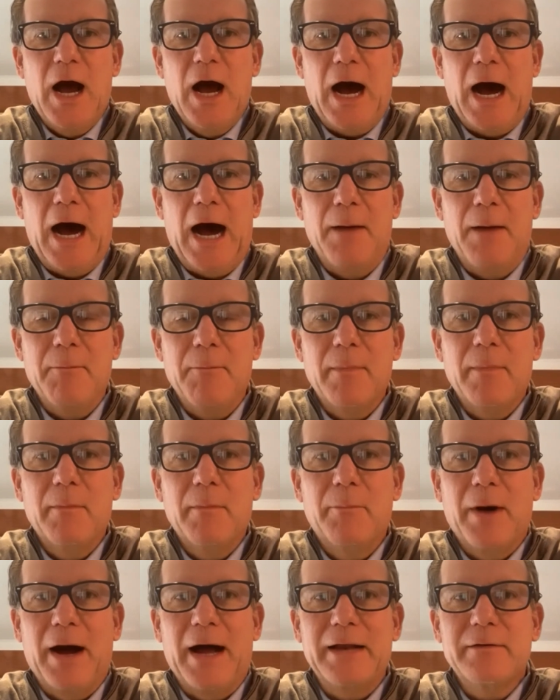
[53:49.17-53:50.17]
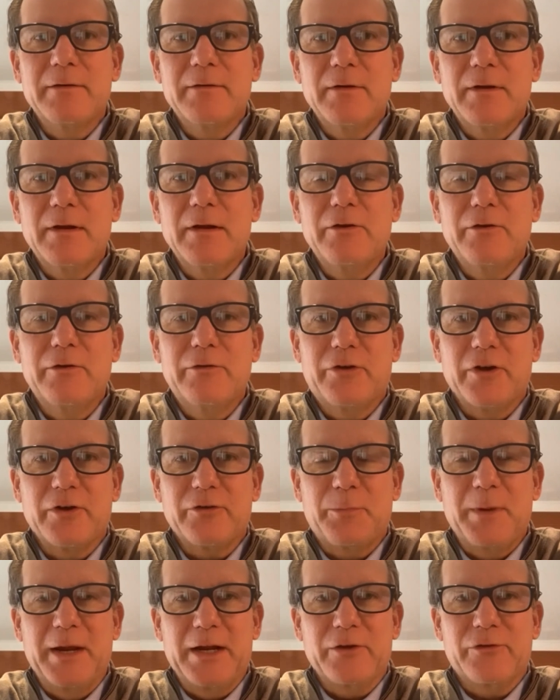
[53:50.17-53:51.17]
but
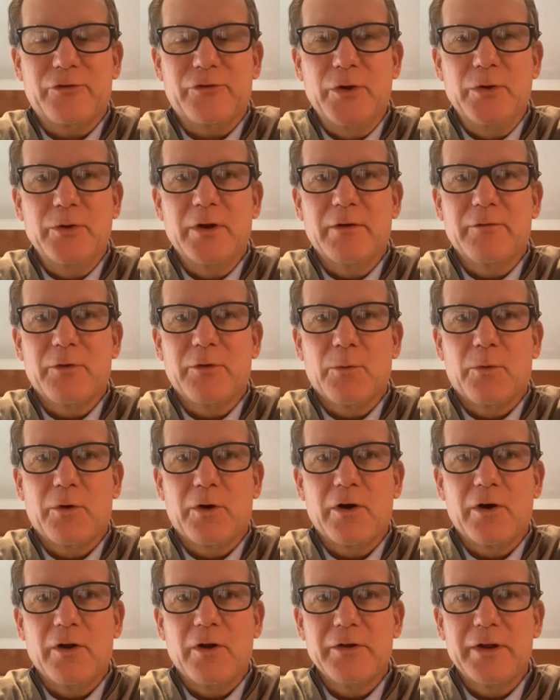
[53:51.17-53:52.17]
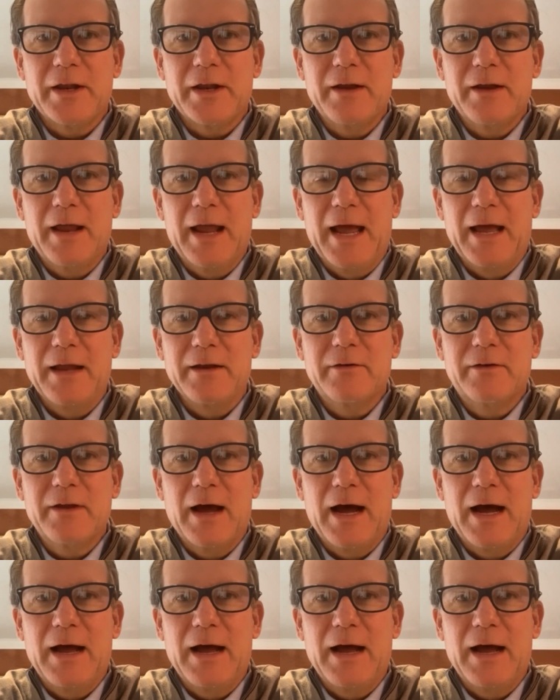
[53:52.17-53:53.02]
just being a student of the world and